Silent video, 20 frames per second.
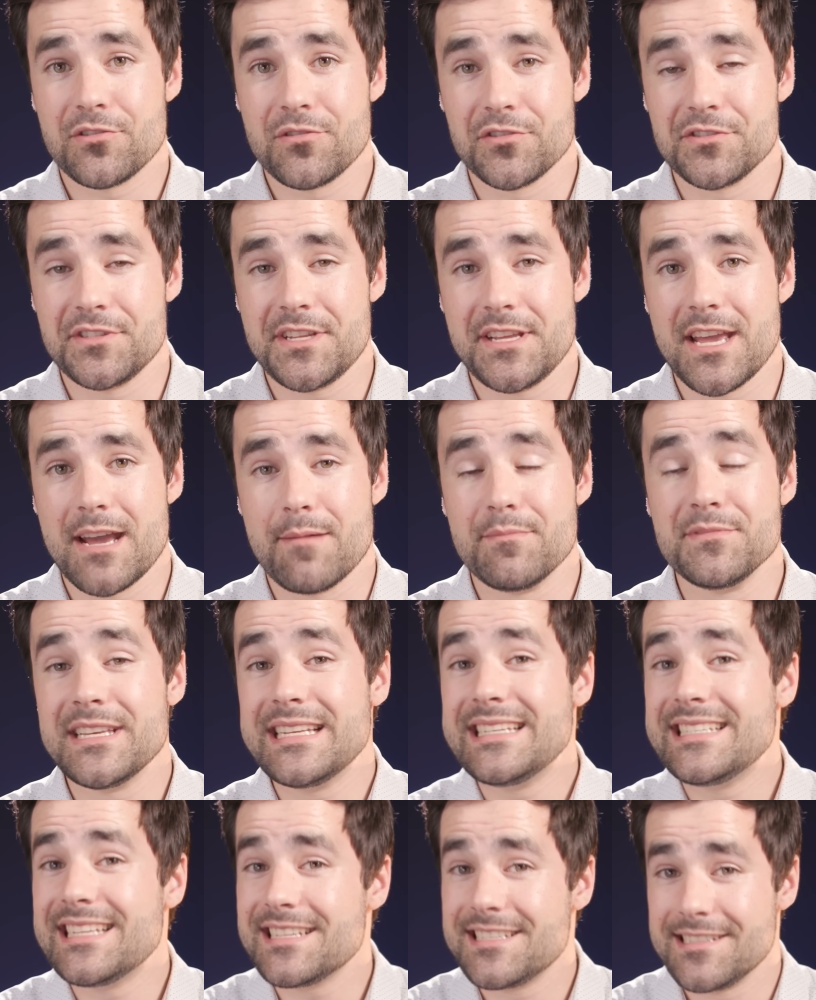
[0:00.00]
those DMs
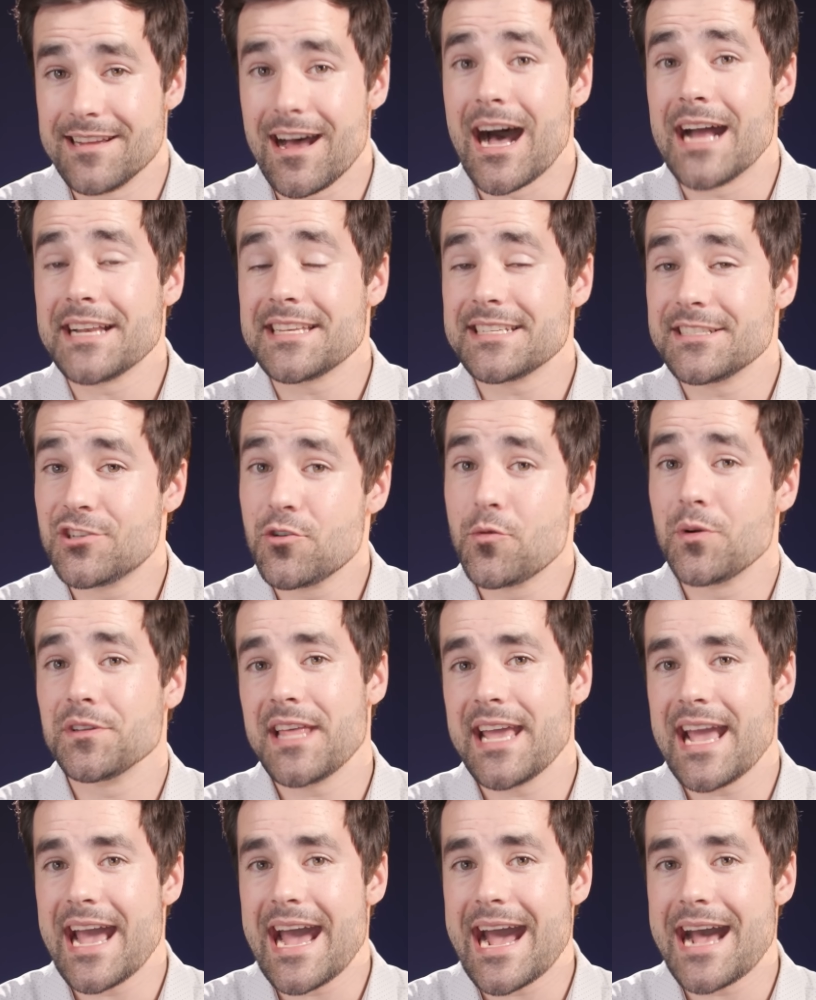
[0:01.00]
and did not do what
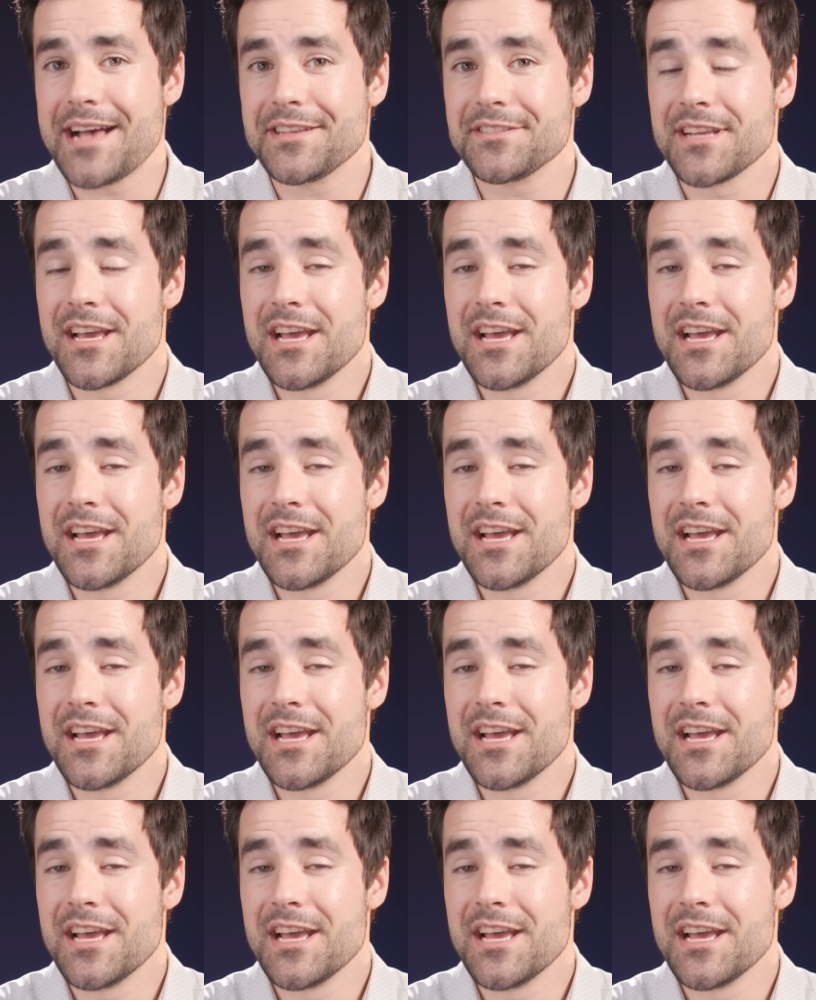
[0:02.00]
they asked,